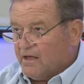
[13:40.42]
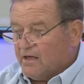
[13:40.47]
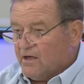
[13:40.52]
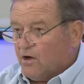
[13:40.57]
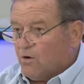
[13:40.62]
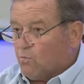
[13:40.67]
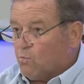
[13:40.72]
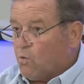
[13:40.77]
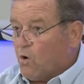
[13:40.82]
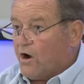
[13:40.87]

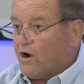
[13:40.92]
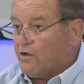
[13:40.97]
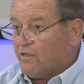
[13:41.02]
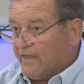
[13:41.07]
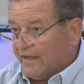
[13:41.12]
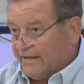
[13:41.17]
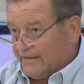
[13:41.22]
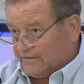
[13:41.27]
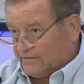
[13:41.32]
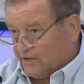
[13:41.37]
where
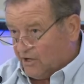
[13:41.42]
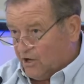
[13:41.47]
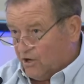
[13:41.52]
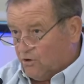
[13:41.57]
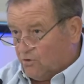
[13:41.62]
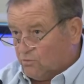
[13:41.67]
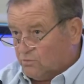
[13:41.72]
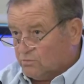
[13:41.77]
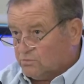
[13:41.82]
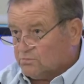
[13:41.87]
they can
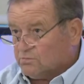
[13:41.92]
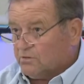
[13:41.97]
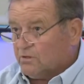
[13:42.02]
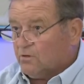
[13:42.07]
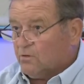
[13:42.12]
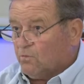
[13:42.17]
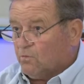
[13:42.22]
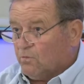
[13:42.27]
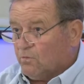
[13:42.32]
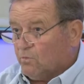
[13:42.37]
go,
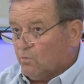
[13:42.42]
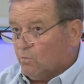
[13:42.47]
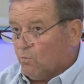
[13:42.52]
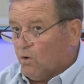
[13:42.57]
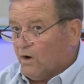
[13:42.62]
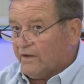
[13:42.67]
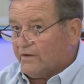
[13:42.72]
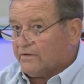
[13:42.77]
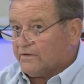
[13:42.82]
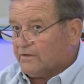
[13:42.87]

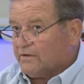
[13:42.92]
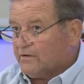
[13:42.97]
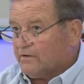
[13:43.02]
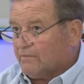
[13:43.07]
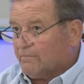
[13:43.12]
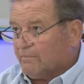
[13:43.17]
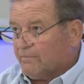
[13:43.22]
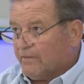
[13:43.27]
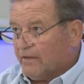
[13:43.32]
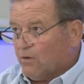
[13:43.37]
where
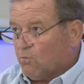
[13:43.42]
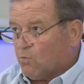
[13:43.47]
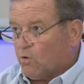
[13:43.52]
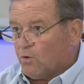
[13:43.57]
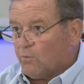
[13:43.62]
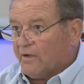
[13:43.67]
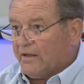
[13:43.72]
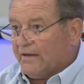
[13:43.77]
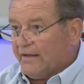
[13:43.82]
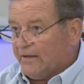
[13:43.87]

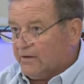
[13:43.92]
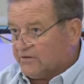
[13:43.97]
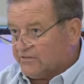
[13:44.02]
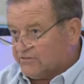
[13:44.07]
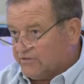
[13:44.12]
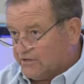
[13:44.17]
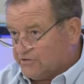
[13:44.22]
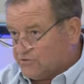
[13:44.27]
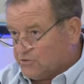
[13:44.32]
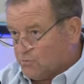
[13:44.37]
we need to
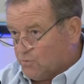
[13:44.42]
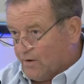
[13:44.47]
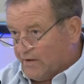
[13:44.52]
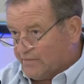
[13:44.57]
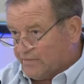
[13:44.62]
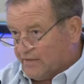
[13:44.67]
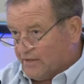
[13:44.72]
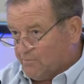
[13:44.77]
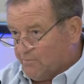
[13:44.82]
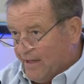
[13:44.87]
situate
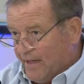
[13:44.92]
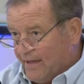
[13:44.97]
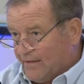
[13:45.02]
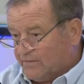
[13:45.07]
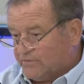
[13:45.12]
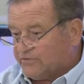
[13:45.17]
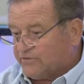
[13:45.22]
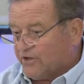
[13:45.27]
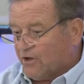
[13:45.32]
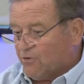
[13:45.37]
them at,
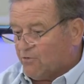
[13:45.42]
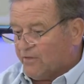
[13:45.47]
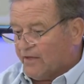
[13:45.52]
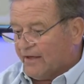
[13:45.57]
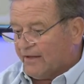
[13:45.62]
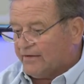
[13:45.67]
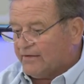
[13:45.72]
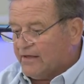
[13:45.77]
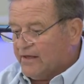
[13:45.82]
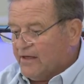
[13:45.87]
so
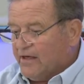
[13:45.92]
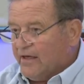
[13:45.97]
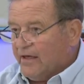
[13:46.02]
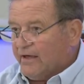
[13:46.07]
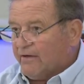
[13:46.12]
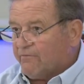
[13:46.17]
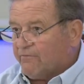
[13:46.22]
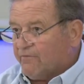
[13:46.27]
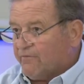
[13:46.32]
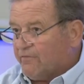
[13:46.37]
that
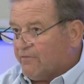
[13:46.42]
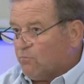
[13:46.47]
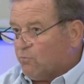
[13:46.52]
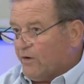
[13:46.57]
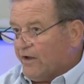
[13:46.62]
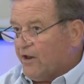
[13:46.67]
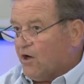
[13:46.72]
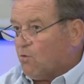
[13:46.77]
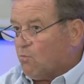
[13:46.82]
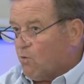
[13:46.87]
if
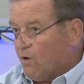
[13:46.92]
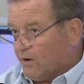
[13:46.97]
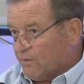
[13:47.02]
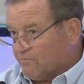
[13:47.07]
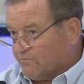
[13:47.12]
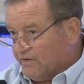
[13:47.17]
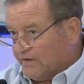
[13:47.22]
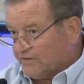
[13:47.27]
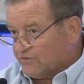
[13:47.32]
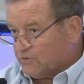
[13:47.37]
we don't want them
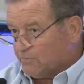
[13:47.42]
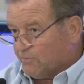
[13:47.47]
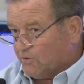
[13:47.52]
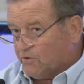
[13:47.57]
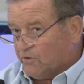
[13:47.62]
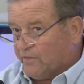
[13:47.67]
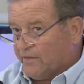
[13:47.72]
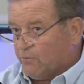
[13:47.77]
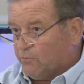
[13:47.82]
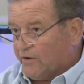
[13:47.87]

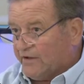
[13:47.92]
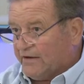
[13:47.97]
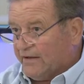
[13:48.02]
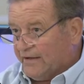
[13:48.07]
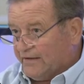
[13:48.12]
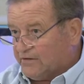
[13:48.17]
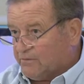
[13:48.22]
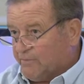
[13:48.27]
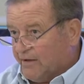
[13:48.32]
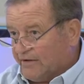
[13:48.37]
visible, then we
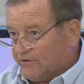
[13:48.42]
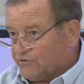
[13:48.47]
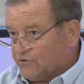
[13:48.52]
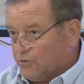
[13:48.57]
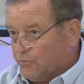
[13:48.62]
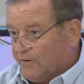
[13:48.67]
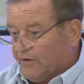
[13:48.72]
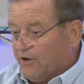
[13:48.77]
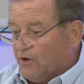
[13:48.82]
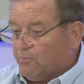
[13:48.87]
need to make sure
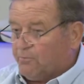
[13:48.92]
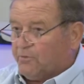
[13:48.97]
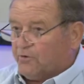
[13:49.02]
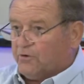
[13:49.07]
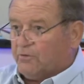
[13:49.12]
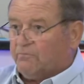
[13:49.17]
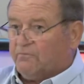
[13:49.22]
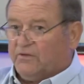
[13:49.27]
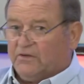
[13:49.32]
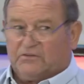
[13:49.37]
we don't put
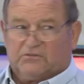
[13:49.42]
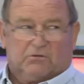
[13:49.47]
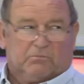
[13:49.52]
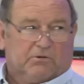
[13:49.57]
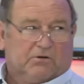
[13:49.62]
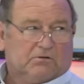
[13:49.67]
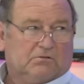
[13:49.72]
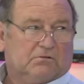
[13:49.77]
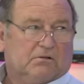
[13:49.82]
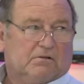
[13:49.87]
them visible.